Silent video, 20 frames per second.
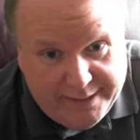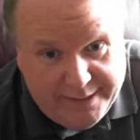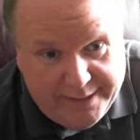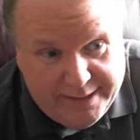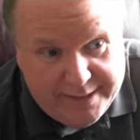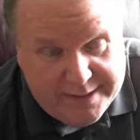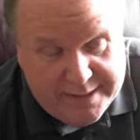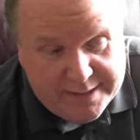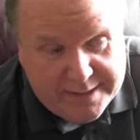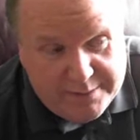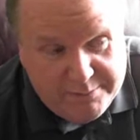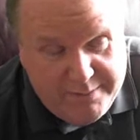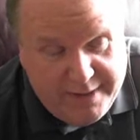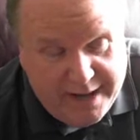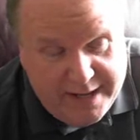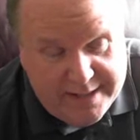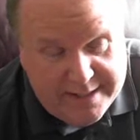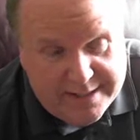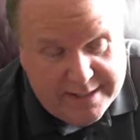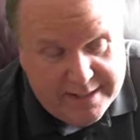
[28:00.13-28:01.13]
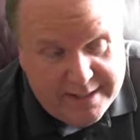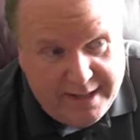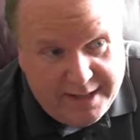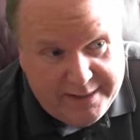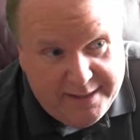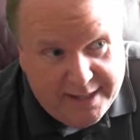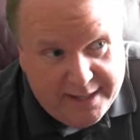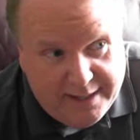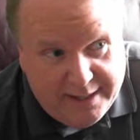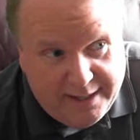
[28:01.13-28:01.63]
And it's just amazing. I
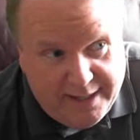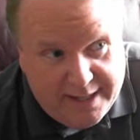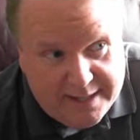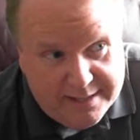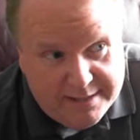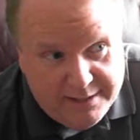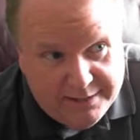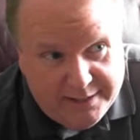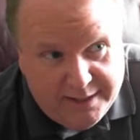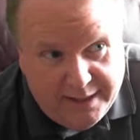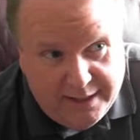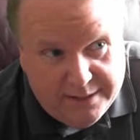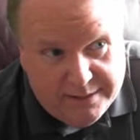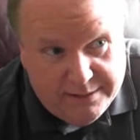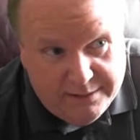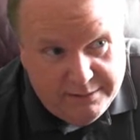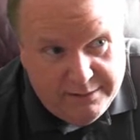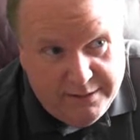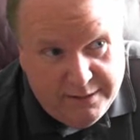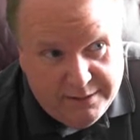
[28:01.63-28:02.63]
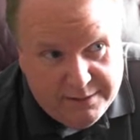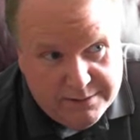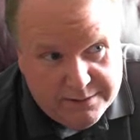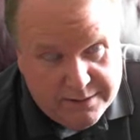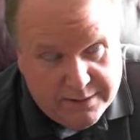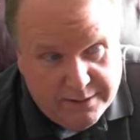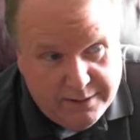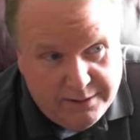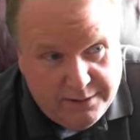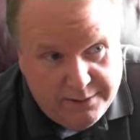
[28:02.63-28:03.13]
think I last looked at it 2
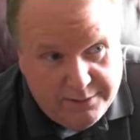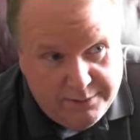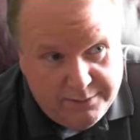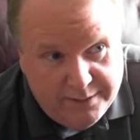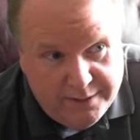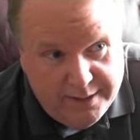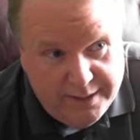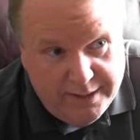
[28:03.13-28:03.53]
years ago.